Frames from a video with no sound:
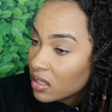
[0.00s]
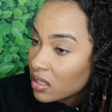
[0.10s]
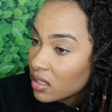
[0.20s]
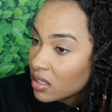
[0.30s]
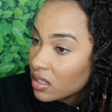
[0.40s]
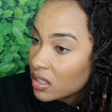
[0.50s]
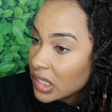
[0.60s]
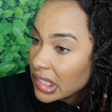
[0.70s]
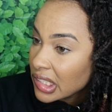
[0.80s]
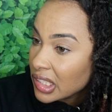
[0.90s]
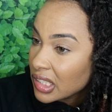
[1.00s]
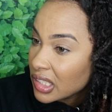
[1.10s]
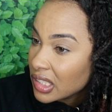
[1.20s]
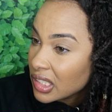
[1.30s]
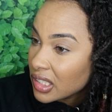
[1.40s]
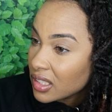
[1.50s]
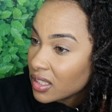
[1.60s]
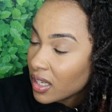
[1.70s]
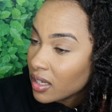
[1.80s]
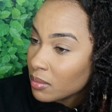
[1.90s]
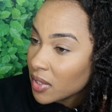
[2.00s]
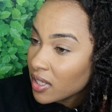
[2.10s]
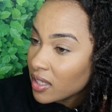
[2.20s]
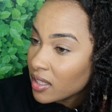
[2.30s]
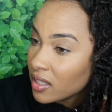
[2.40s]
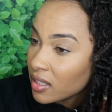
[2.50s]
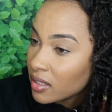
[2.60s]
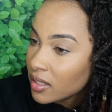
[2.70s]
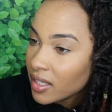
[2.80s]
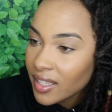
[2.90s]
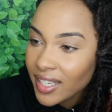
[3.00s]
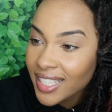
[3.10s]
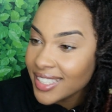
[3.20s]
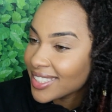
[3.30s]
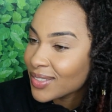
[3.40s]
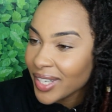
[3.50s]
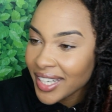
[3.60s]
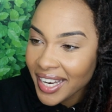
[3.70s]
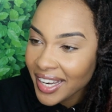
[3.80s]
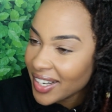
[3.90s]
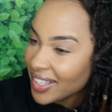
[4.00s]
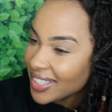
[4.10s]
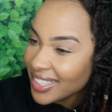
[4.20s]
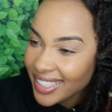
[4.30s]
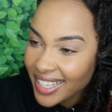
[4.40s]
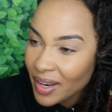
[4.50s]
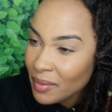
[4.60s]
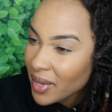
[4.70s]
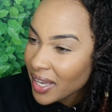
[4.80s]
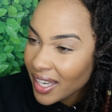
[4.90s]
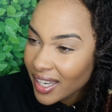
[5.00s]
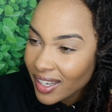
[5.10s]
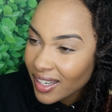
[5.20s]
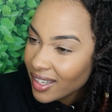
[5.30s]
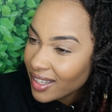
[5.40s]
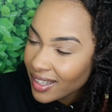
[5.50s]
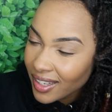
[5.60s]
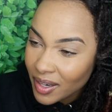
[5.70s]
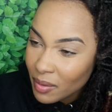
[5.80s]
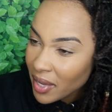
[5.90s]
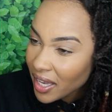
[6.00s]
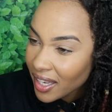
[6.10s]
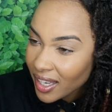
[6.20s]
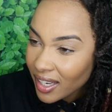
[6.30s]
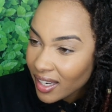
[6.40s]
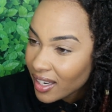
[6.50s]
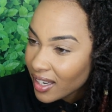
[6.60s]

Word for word: Oh, that's a big shot! Get him again. Yeah, he just went down. Down bad. Down bad.